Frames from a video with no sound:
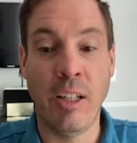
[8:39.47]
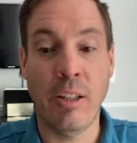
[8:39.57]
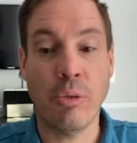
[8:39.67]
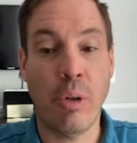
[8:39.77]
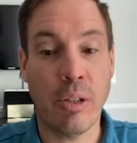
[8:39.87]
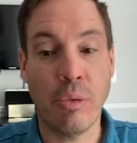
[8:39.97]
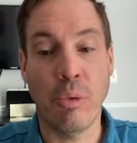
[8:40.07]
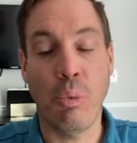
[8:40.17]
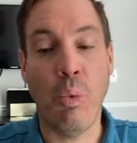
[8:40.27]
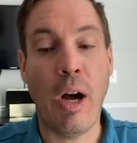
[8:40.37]
Let's walk
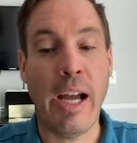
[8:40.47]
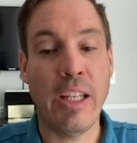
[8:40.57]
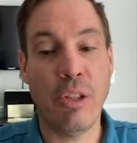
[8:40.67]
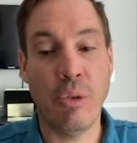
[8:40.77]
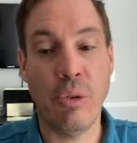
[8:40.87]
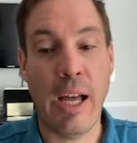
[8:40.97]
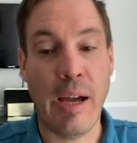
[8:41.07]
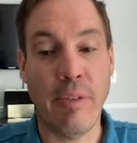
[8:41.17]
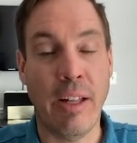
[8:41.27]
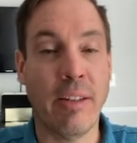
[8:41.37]
through. Why do you
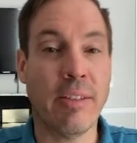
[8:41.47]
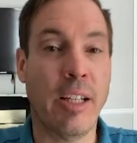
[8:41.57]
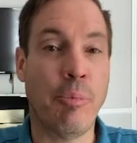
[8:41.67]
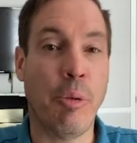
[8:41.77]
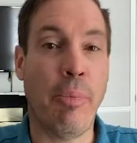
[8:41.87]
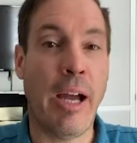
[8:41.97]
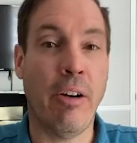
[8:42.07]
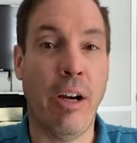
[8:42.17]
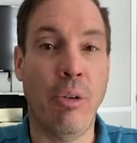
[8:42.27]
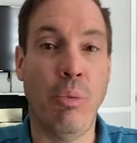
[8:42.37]
have that? Let's set up the
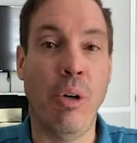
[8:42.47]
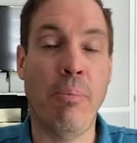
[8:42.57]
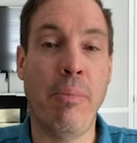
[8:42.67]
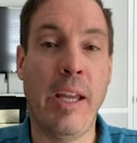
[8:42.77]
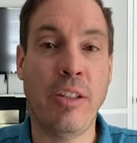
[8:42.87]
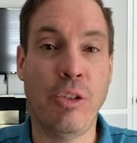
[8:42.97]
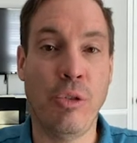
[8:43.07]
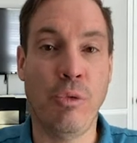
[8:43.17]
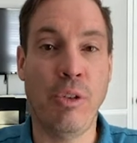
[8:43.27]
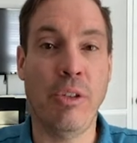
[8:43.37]
background. What makes
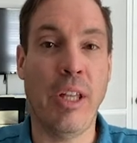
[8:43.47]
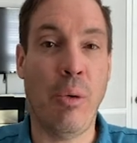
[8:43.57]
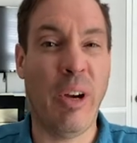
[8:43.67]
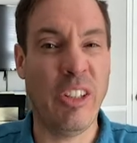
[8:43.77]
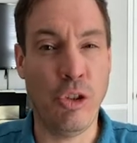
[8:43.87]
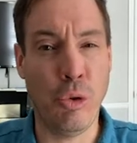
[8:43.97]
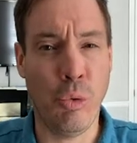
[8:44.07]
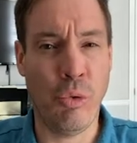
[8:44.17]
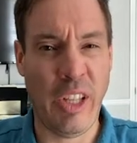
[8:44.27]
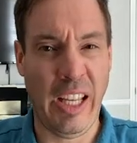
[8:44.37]
you feel that way, do
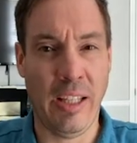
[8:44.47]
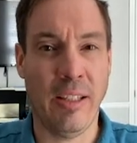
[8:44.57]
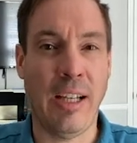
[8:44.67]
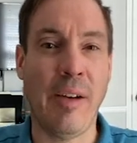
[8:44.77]
you think?